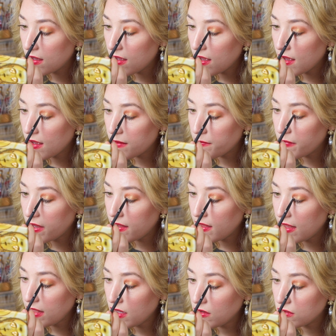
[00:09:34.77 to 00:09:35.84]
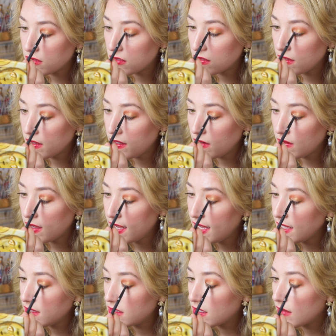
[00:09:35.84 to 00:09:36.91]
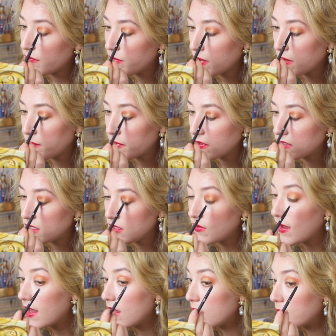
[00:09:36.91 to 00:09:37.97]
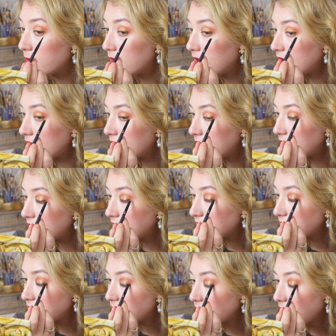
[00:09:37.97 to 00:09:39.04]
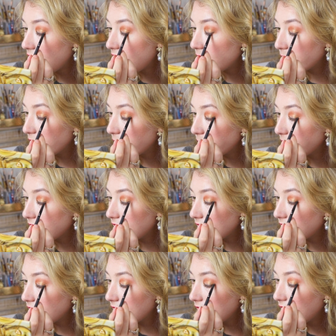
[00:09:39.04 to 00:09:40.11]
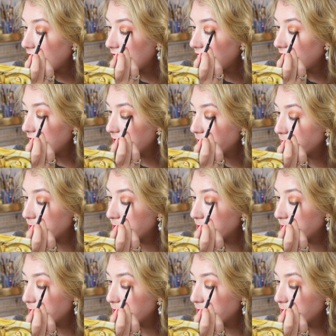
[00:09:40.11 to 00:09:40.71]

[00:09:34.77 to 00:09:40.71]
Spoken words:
and then those little hints of purple do help to complement the eye.